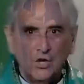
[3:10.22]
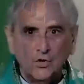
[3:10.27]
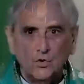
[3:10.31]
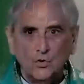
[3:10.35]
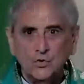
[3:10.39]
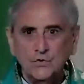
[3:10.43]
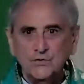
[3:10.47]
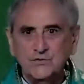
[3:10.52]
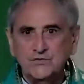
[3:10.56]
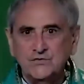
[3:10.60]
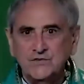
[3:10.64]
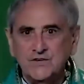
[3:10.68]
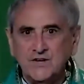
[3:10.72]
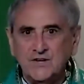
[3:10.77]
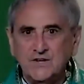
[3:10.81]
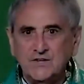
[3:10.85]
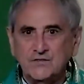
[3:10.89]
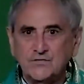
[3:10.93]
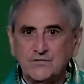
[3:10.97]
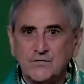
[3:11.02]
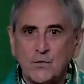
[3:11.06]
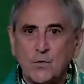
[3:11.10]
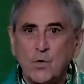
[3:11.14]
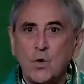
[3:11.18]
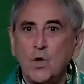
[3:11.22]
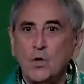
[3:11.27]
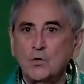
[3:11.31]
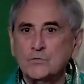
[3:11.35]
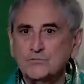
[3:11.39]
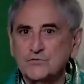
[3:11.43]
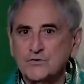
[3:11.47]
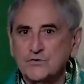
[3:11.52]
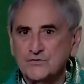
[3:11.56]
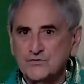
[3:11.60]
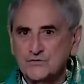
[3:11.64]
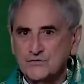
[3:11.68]
good deeds for all
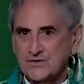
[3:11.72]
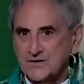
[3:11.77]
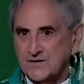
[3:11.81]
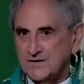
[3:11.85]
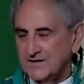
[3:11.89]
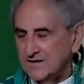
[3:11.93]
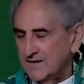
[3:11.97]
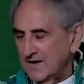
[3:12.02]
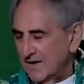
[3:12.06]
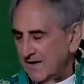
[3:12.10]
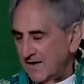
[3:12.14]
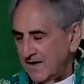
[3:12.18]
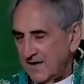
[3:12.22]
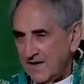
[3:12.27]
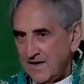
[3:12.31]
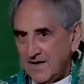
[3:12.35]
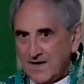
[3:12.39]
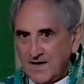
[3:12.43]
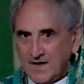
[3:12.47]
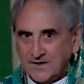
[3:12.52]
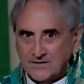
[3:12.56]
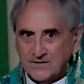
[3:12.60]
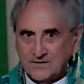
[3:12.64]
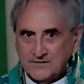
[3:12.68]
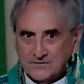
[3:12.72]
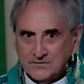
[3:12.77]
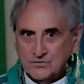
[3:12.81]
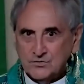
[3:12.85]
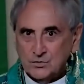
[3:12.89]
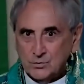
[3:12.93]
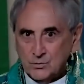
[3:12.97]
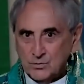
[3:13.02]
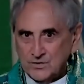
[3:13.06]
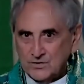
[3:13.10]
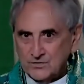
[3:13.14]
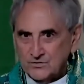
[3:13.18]
to see, and in
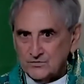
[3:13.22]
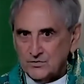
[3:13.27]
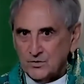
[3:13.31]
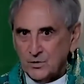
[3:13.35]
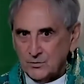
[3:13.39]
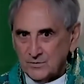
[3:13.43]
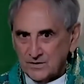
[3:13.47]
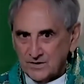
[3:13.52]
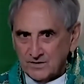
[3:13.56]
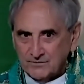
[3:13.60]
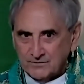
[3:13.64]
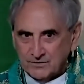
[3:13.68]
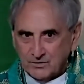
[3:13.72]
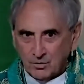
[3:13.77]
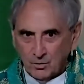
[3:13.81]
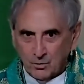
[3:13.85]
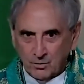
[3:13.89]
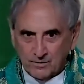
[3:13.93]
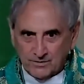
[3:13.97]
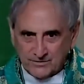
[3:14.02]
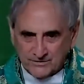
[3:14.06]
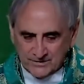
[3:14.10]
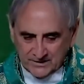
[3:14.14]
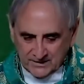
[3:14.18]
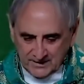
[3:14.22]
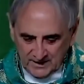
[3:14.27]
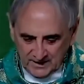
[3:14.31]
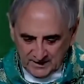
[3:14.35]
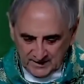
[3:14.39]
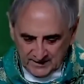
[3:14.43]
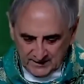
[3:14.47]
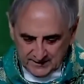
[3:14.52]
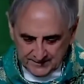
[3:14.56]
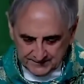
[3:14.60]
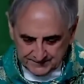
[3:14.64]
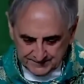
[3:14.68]
doing so give glory to
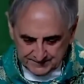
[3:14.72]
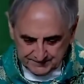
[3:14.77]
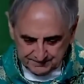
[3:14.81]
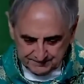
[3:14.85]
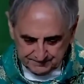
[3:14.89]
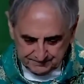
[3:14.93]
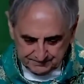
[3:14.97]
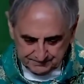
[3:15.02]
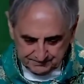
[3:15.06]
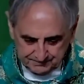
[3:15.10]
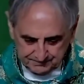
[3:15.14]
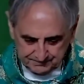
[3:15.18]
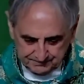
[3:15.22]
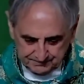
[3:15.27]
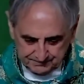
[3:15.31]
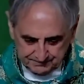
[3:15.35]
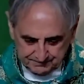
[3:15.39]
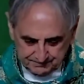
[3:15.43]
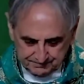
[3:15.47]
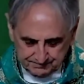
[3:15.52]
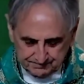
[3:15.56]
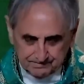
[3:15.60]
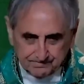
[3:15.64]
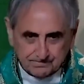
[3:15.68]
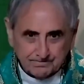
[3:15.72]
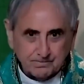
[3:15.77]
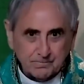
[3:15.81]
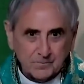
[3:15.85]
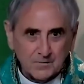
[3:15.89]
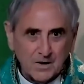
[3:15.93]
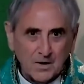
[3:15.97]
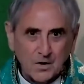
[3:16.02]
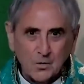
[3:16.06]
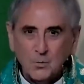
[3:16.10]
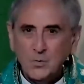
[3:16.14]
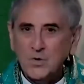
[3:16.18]
God.
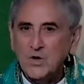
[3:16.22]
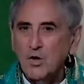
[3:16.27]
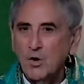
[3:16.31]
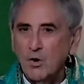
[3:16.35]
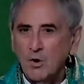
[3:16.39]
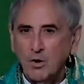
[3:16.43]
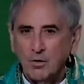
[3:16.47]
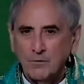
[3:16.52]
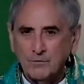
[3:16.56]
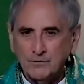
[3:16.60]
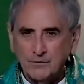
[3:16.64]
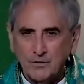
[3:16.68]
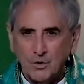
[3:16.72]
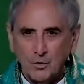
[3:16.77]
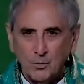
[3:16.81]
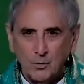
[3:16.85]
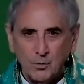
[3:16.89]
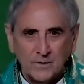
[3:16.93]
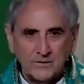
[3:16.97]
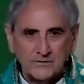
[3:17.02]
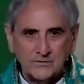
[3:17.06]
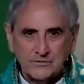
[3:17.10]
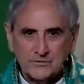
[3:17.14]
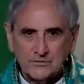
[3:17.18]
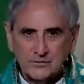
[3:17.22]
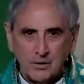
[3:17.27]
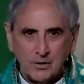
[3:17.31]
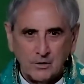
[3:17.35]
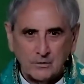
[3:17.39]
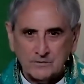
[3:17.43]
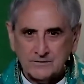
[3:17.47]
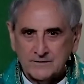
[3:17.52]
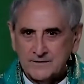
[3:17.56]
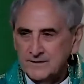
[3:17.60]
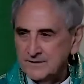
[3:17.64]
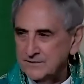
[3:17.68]
We all know what
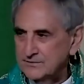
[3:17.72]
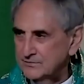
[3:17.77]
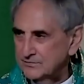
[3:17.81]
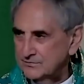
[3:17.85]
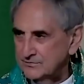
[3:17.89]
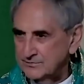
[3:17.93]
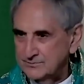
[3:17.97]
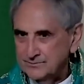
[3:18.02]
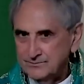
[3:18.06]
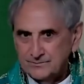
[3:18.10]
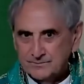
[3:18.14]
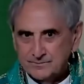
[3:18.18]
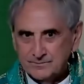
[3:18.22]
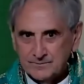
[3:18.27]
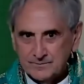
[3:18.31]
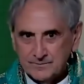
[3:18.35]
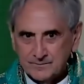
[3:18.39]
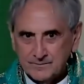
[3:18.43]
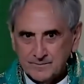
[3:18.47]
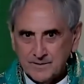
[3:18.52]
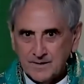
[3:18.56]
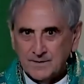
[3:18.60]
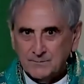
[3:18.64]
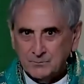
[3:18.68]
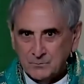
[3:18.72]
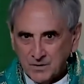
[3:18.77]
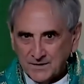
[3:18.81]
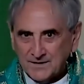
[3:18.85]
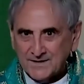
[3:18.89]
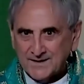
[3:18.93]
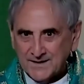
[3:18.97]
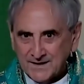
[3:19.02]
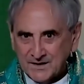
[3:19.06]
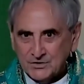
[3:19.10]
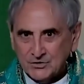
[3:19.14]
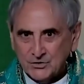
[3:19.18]
salt is and what
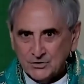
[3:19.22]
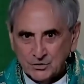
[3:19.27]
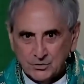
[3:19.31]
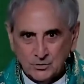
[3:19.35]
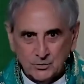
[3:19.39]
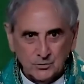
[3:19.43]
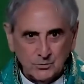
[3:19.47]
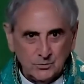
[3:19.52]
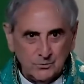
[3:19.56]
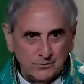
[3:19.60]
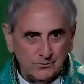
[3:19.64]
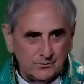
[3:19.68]
it can do.